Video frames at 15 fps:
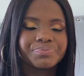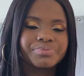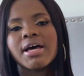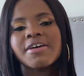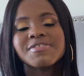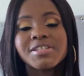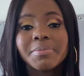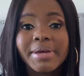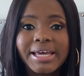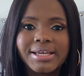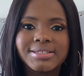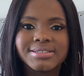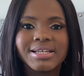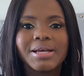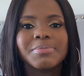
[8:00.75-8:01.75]
After my
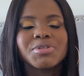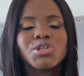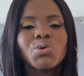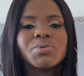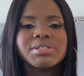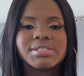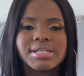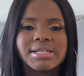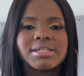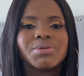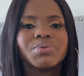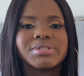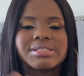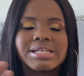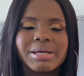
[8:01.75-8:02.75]
exam, so we decided it
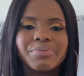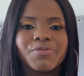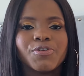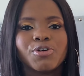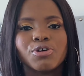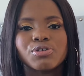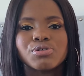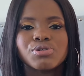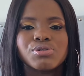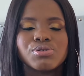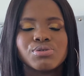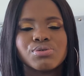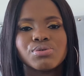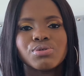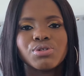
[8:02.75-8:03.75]
was time for us to,
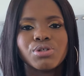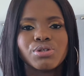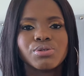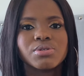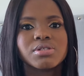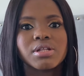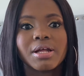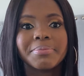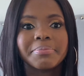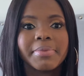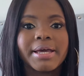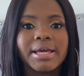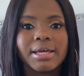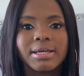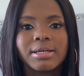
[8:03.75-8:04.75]
you know, start
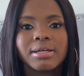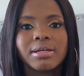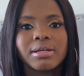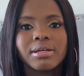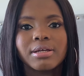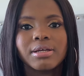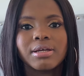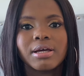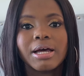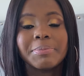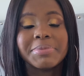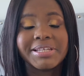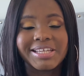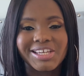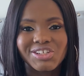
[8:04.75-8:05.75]
my
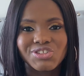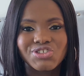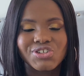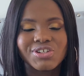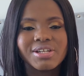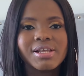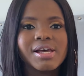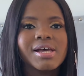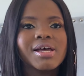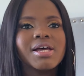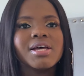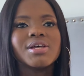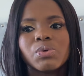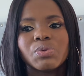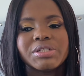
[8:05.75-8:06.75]
application.
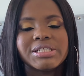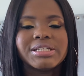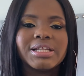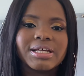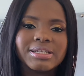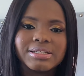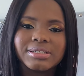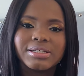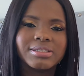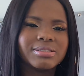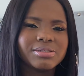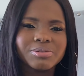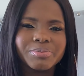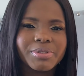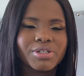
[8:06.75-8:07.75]
We did a
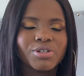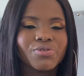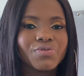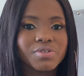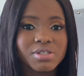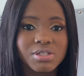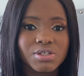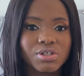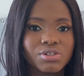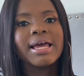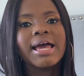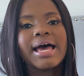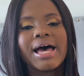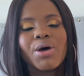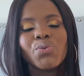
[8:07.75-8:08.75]
little bit of research,
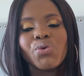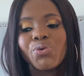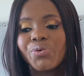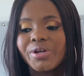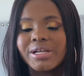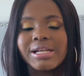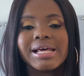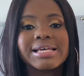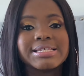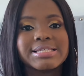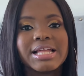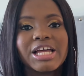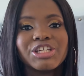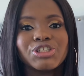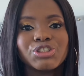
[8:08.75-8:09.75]
and we realized
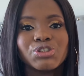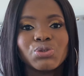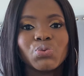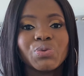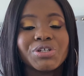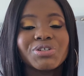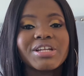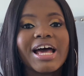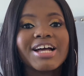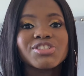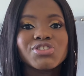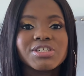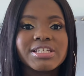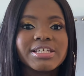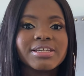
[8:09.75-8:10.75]
that, you know, we could
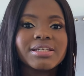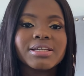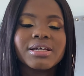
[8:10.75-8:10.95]
actually